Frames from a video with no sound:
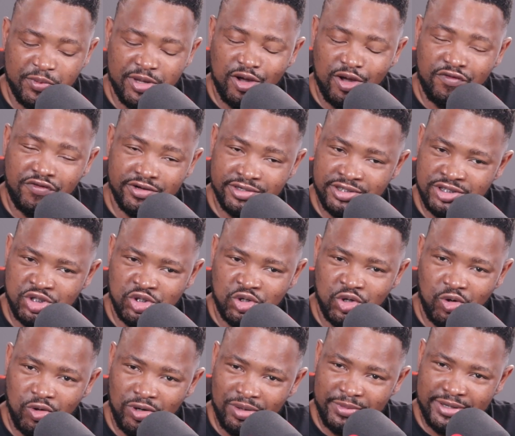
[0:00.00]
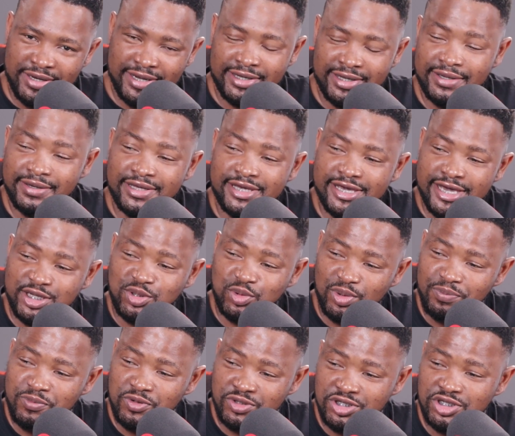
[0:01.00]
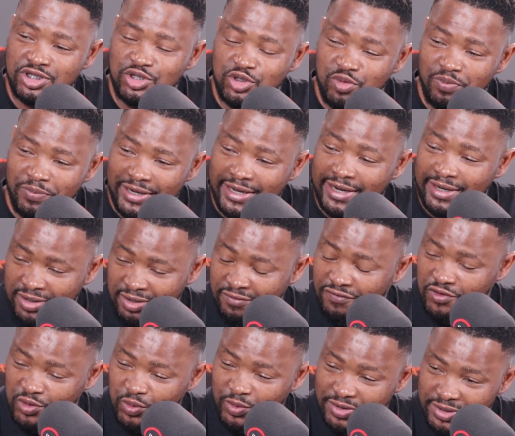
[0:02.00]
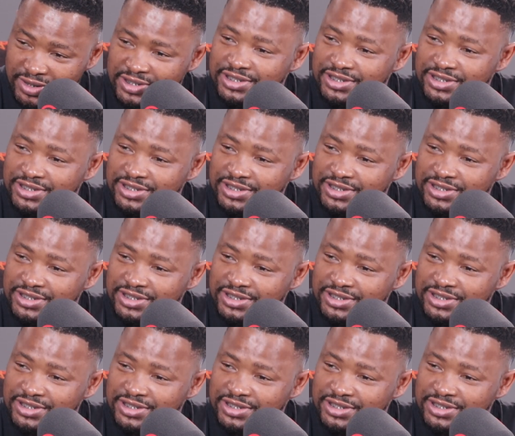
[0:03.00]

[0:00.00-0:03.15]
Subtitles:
how far did you go? I mean, I can guess what position you played if you were this